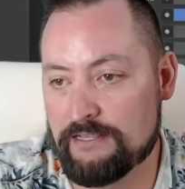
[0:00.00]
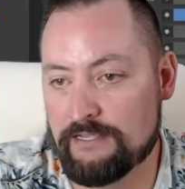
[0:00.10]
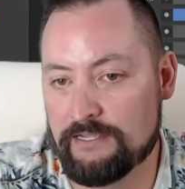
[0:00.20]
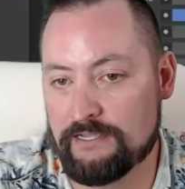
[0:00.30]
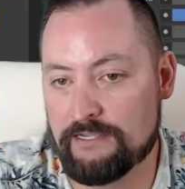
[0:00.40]
And
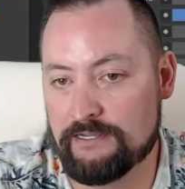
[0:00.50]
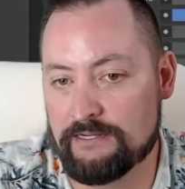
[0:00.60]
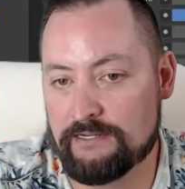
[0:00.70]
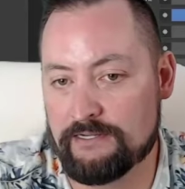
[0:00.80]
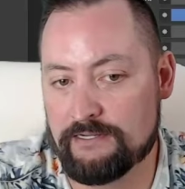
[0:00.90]

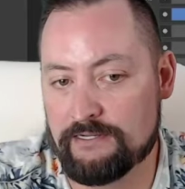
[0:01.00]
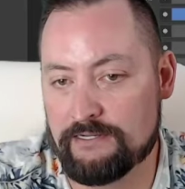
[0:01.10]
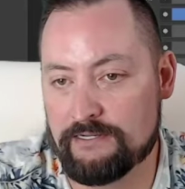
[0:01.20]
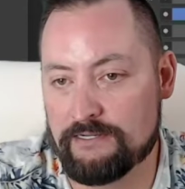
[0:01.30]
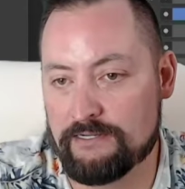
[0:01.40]
then
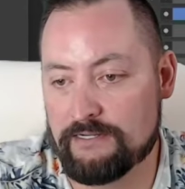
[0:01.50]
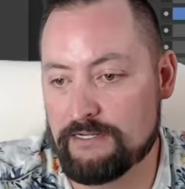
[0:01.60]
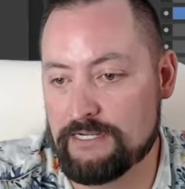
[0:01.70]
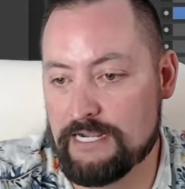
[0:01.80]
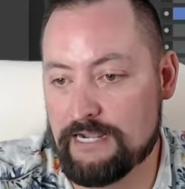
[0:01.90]

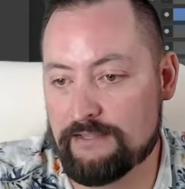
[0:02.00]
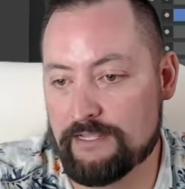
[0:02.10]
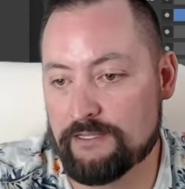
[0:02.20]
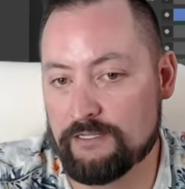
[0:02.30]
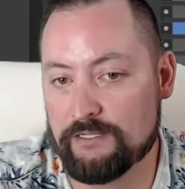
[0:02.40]

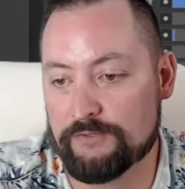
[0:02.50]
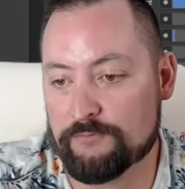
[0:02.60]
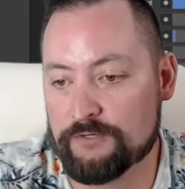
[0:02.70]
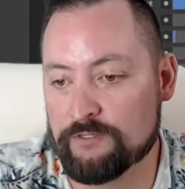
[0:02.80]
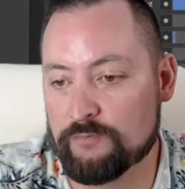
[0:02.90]

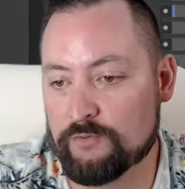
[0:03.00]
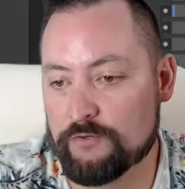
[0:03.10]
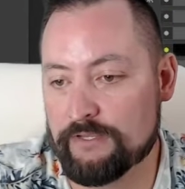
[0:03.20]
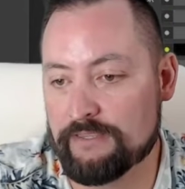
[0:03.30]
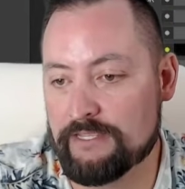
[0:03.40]
the real
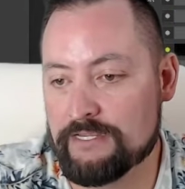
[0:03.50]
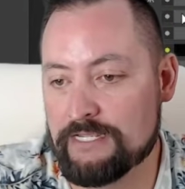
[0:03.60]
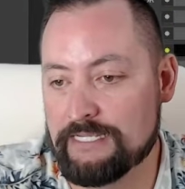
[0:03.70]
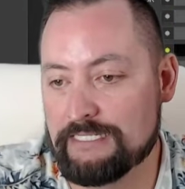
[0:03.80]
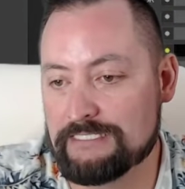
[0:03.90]
important
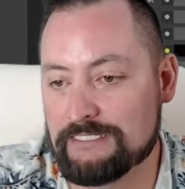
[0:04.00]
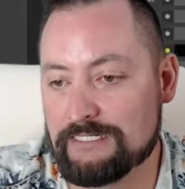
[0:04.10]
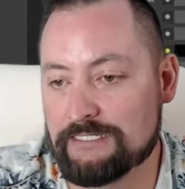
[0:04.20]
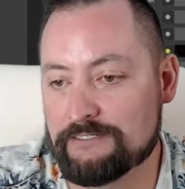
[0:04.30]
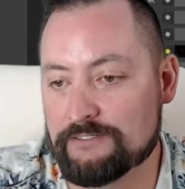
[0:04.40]
thing is the
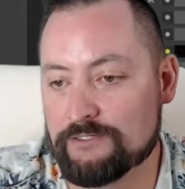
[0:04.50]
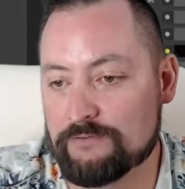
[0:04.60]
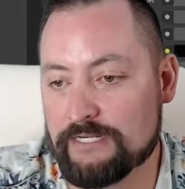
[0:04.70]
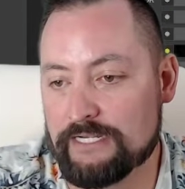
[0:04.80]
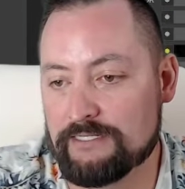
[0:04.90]
clear
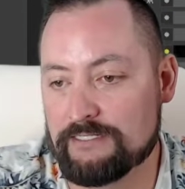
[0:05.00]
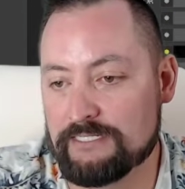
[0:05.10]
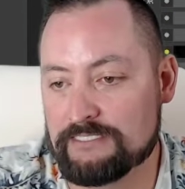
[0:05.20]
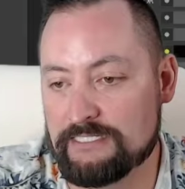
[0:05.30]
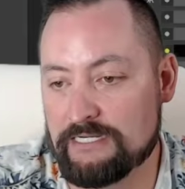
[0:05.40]
coat, right?
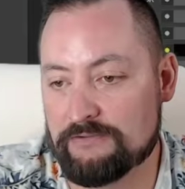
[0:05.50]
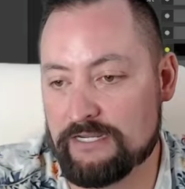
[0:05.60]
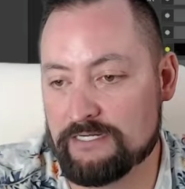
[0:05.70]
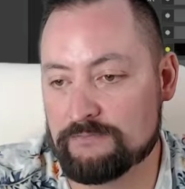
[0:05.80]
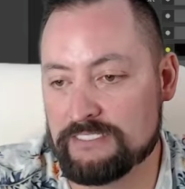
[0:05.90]
Like see how
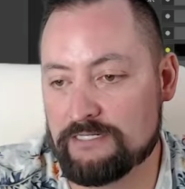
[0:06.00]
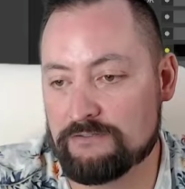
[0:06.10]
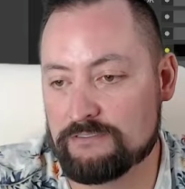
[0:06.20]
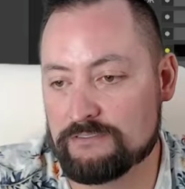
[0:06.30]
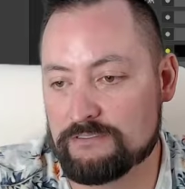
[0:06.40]
that comes
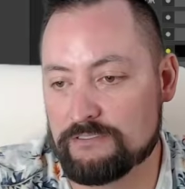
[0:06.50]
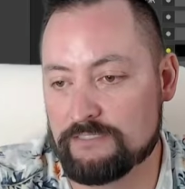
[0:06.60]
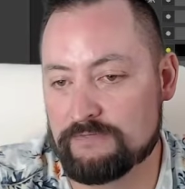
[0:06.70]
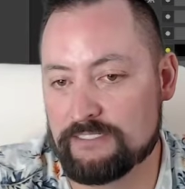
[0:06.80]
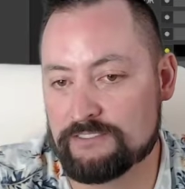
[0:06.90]
out? So
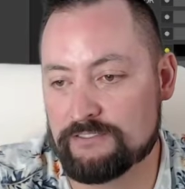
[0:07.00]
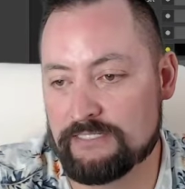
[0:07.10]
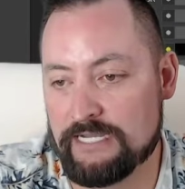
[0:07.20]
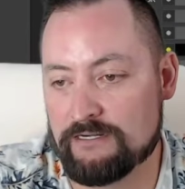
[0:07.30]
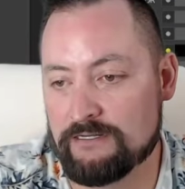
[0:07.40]
if I
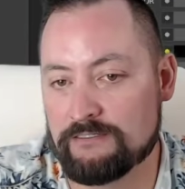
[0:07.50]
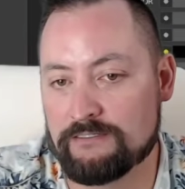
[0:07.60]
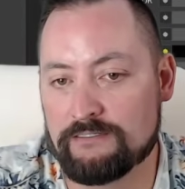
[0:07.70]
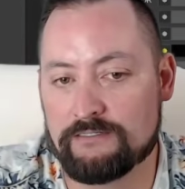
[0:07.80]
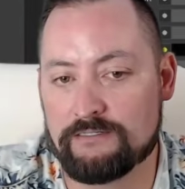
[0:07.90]
turn that
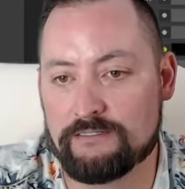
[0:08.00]
on,